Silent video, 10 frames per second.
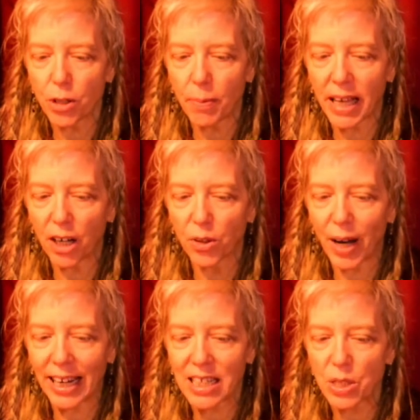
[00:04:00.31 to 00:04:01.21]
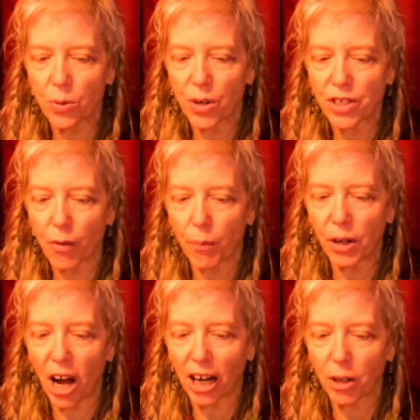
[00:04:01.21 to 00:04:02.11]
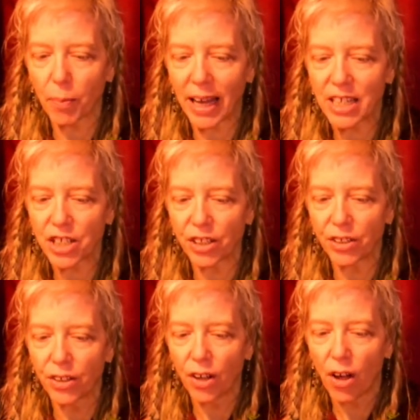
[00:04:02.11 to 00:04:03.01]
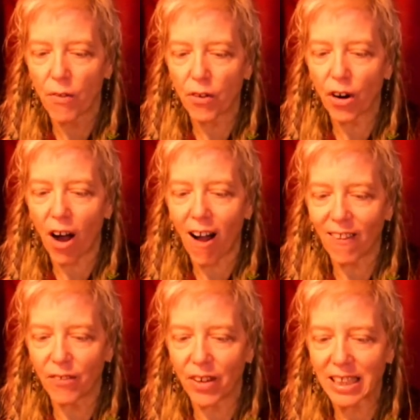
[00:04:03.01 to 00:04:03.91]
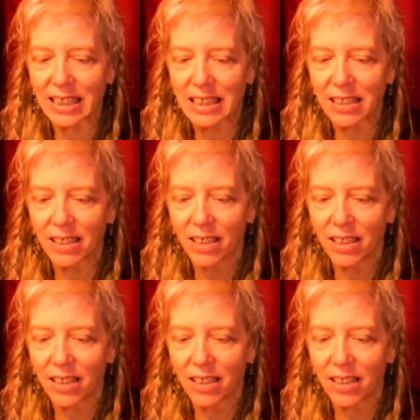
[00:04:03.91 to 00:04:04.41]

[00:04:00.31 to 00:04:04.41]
to be a great source of preoccupation for all of us